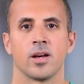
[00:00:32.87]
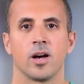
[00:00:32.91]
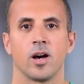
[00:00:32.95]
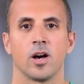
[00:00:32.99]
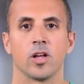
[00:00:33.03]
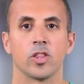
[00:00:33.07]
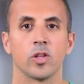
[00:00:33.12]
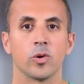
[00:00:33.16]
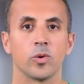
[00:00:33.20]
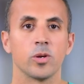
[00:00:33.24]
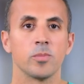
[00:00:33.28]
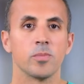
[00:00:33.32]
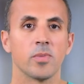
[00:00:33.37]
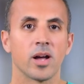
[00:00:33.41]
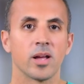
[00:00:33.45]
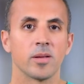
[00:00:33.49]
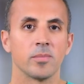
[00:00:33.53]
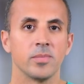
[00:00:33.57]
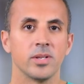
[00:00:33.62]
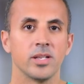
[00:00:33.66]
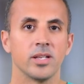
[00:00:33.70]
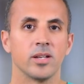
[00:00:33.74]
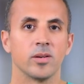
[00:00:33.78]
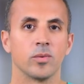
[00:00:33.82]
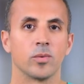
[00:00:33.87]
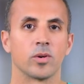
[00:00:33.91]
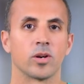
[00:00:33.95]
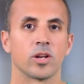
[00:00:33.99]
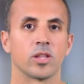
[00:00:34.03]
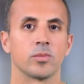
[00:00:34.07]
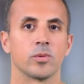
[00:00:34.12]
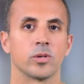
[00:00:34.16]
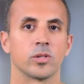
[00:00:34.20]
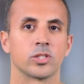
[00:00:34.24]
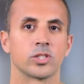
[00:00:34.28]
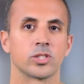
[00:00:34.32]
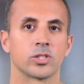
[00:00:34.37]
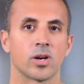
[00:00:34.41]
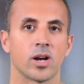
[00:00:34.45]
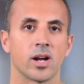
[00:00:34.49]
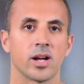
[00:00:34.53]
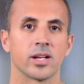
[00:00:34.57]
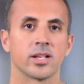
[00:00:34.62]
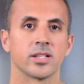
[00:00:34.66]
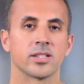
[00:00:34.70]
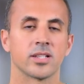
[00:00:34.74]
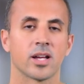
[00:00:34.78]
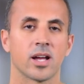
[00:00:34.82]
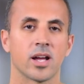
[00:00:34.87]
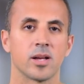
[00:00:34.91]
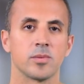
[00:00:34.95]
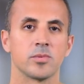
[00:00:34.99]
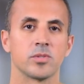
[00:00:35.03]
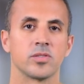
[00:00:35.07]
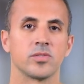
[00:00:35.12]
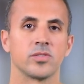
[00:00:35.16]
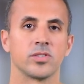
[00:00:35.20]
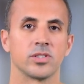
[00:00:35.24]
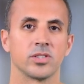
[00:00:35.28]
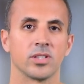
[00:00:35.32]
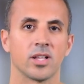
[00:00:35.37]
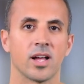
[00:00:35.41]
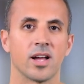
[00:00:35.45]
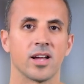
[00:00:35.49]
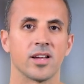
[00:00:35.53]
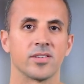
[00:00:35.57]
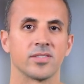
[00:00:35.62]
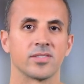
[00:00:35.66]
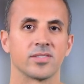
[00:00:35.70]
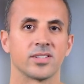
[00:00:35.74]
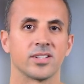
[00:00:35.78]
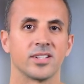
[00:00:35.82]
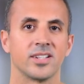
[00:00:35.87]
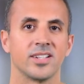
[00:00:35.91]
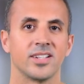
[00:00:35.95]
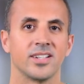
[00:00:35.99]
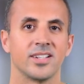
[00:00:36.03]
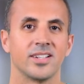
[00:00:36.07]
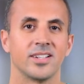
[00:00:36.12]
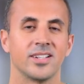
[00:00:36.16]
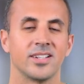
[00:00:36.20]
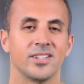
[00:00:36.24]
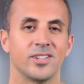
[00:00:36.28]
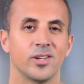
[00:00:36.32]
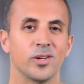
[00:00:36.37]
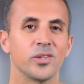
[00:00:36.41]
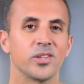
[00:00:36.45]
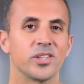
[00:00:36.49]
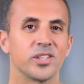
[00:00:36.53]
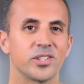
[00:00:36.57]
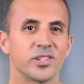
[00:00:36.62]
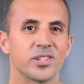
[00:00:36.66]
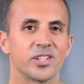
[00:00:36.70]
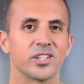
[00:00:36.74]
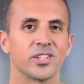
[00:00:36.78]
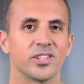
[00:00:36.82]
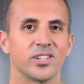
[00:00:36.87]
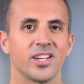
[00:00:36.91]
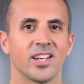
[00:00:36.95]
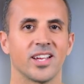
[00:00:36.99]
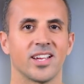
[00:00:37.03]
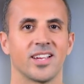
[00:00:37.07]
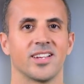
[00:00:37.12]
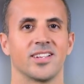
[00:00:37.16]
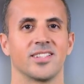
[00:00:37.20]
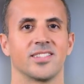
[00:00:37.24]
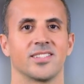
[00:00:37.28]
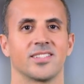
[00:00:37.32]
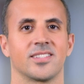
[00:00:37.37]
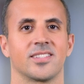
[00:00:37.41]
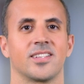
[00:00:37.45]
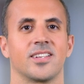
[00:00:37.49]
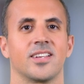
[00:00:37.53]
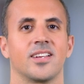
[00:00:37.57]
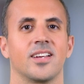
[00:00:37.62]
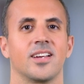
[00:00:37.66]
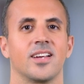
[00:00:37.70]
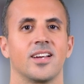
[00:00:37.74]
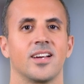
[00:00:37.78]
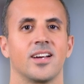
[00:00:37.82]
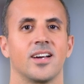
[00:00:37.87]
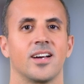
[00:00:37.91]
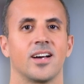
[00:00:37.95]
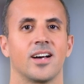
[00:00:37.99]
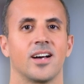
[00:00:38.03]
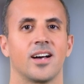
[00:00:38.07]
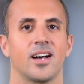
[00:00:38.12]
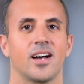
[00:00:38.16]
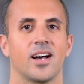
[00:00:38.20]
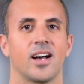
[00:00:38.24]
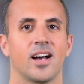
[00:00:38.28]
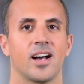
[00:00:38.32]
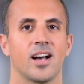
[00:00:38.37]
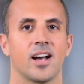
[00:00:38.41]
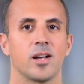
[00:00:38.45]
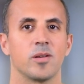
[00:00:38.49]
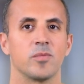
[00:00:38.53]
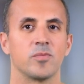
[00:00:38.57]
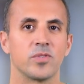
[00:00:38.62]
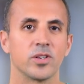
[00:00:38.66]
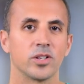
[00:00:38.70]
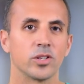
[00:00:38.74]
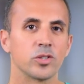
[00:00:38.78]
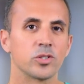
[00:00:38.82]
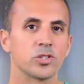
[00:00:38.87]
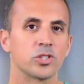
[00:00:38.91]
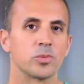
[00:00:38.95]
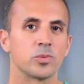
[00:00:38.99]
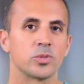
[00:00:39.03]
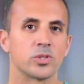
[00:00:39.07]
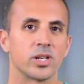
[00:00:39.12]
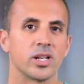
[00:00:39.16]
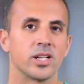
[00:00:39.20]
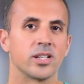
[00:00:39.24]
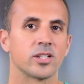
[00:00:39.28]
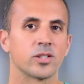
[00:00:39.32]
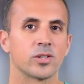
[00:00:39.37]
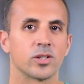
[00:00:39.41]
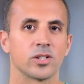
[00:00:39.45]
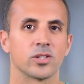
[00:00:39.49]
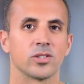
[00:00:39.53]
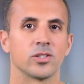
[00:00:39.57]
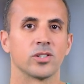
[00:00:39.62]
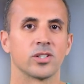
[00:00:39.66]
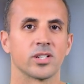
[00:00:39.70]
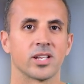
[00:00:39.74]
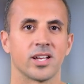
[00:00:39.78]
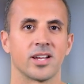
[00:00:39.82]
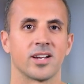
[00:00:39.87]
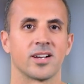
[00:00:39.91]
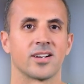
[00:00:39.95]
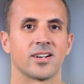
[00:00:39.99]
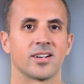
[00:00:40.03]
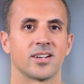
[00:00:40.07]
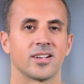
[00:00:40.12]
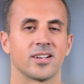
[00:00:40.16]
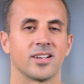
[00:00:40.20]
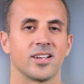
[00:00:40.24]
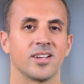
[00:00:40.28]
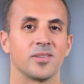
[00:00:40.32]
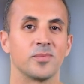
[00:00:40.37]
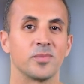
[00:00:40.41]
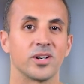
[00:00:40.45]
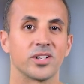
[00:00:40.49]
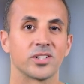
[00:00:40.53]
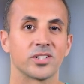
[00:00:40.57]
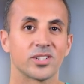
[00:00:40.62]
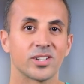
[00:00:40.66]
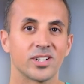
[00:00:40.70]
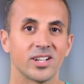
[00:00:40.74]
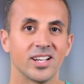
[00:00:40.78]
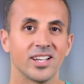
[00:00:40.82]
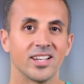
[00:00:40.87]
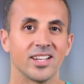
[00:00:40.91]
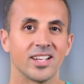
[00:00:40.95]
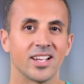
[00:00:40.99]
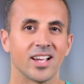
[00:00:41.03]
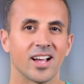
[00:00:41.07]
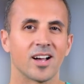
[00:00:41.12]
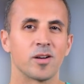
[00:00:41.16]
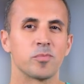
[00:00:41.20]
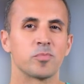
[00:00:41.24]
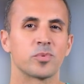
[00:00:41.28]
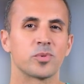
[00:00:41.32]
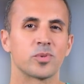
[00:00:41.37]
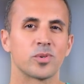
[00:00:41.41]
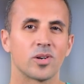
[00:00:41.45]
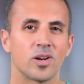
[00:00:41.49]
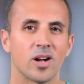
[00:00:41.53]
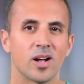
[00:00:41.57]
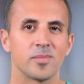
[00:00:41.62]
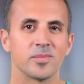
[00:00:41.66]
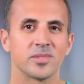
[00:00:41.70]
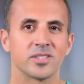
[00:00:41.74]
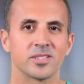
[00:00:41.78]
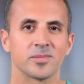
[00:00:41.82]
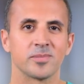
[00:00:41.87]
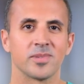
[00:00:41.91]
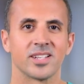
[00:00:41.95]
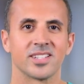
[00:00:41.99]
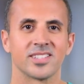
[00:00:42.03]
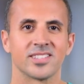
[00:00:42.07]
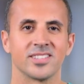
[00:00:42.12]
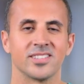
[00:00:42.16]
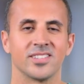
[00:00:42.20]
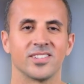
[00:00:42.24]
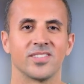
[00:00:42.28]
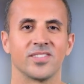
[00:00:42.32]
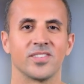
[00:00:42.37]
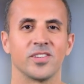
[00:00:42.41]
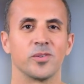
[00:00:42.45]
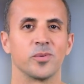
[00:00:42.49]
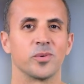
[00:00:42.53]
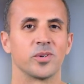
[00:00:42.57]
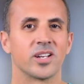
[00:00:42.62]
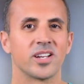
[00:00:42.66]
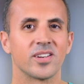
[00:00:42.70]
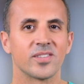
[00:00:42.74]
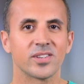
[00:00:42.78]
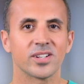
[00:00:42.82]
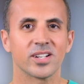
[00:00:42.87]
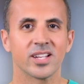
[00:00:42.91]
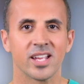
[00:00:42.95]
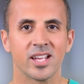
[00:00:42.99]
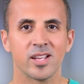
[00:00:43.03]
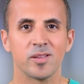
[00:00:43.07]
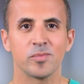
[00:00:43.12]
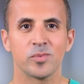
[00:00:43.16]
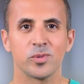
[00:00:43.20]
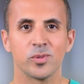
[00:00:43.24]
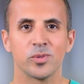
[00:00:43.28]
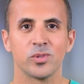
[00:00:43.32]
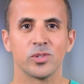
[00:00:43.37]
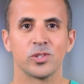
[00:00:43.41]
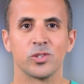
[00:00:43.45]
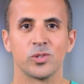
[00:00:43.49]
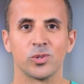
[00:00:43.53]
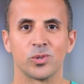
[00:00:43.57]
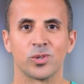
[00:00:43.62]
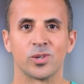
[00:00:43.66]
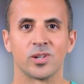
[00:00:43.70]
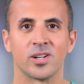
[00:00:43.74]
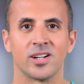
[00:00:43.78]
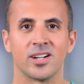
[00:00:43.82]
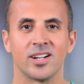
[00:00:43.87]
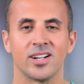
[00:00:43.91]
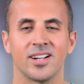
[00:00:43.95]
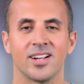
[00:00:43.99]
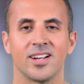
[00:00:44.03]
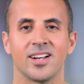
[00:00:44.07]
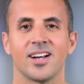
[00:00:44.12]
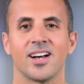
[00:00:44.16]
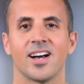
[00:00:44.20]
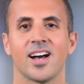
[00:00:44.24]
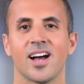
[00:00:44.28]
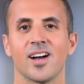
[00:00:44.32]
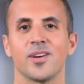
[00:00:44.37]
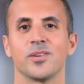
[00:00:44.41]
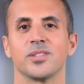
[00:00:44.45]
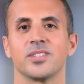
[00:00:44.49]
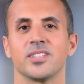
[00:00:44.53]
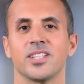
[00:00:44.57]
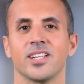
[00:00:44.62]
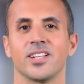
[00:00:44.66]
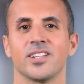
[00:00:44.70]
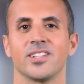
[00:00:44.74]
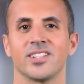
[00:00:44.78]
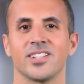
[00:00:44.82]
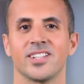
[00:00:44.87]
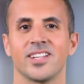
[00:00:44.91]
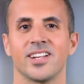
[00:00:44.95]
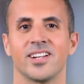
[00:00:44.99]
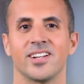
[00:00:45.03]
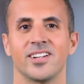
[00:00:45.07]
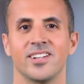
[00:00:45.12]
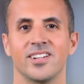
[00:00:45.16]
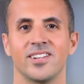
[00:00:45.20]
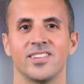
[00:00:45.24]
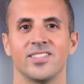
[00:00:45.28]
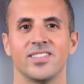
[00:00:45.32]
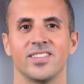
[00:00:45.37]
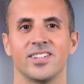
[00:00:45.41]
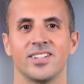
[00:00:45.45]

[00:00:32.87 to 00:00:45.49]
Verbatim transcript: Although we might meet at one of the most trying times of your life, know that you're in good hands. I am fellowship trained in critical care, and while training, I promised myself that whatever came through the door, I would take good care of.